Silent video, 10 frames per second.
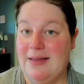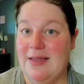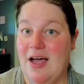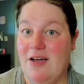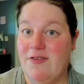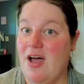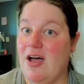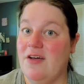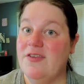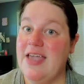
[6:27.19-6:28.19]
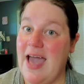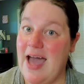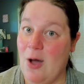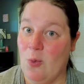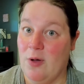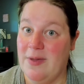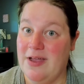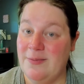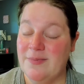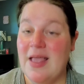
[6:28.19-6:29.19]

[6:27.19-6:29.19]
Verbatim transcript: love of Catwoman.